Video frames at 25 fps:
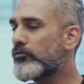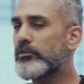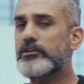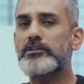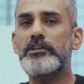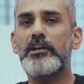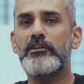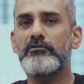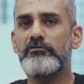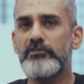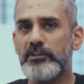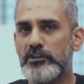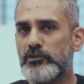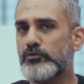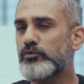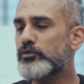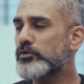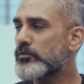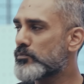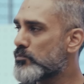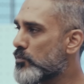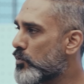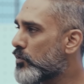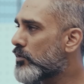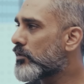which I wish was
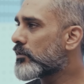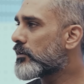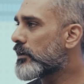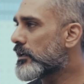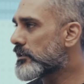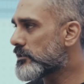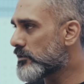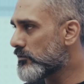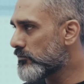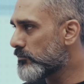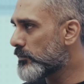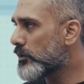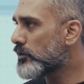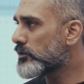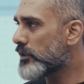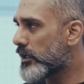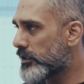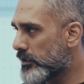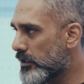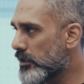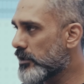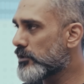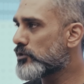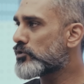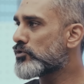more aggressive because I
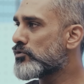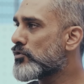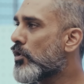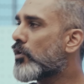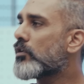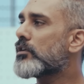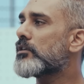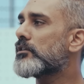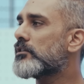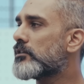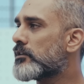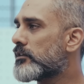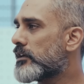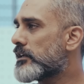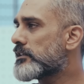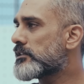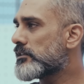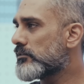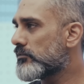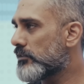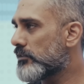think it's not aggressive